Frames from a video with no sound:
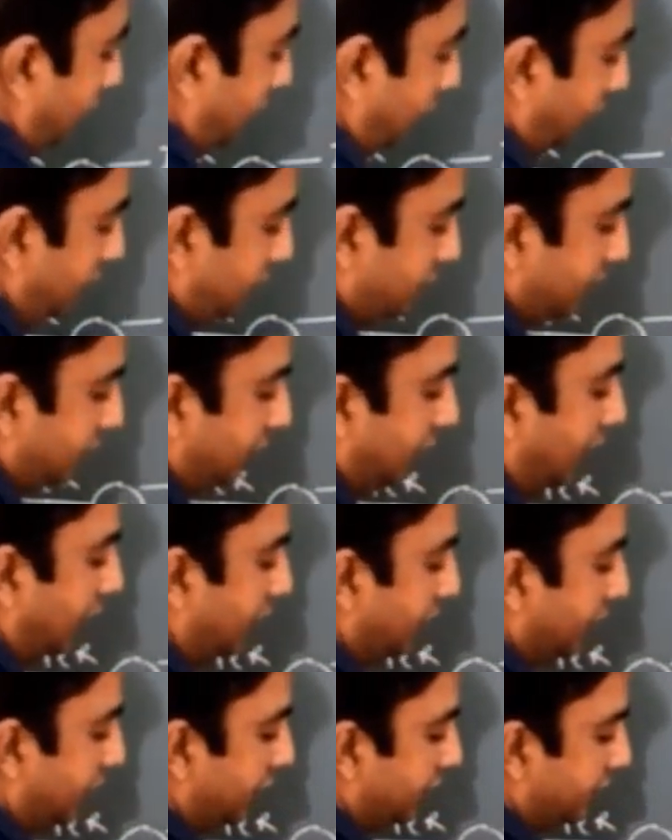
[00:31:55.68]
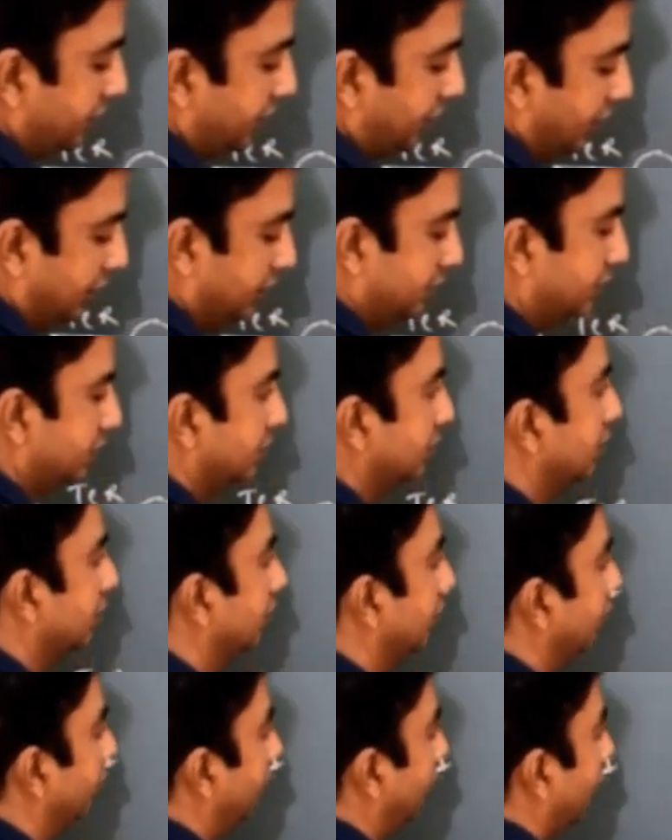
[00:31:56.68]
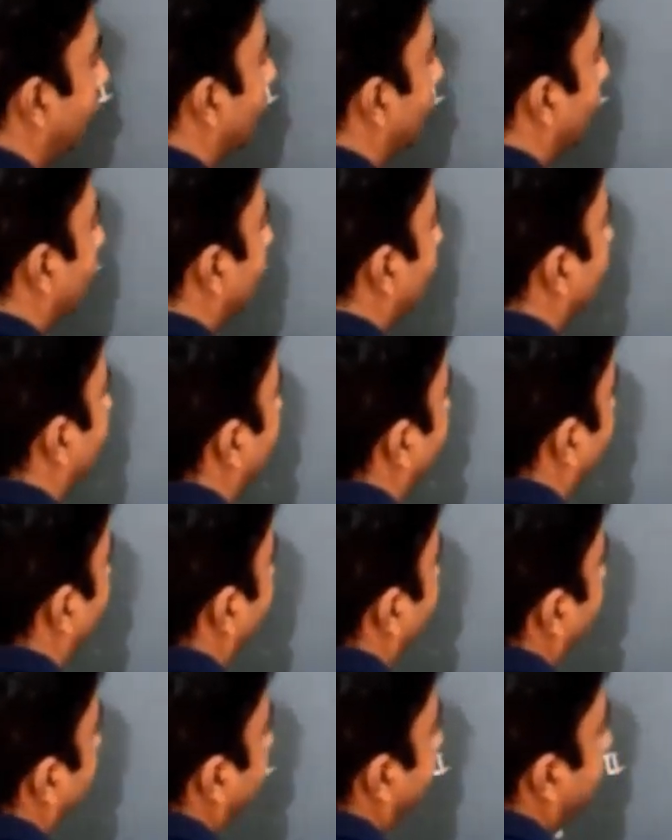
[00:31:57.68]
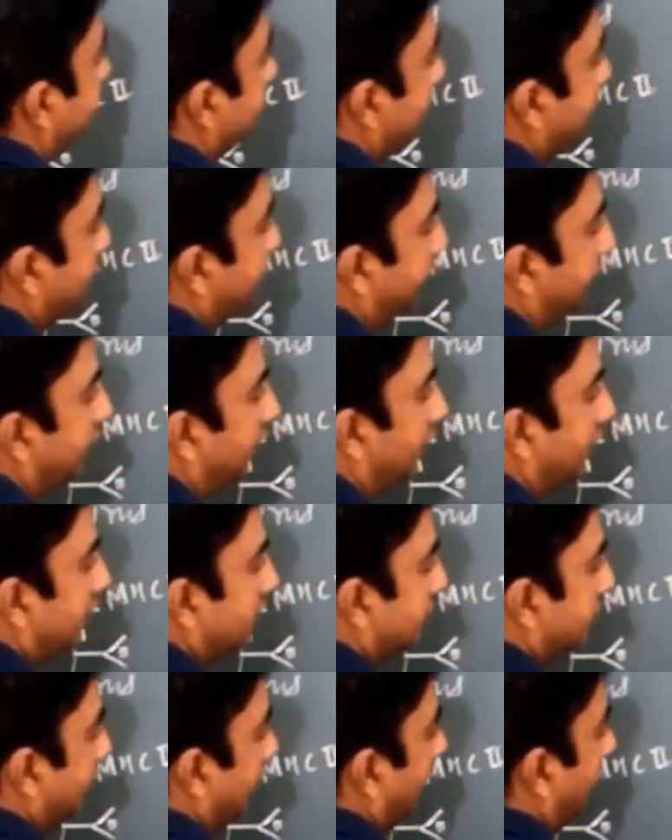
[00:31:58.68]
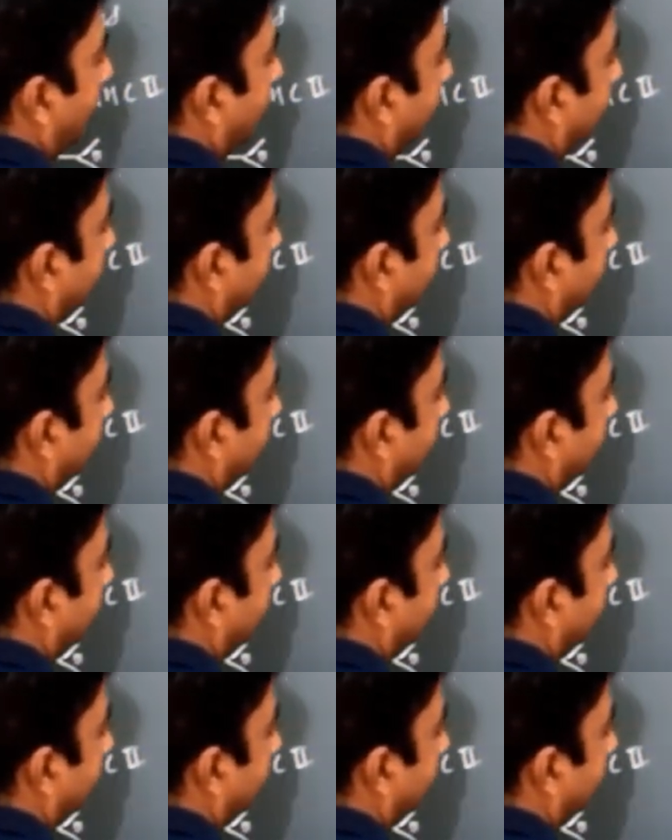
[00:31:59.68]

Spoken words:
these killer T cells will go to this epithelial cell,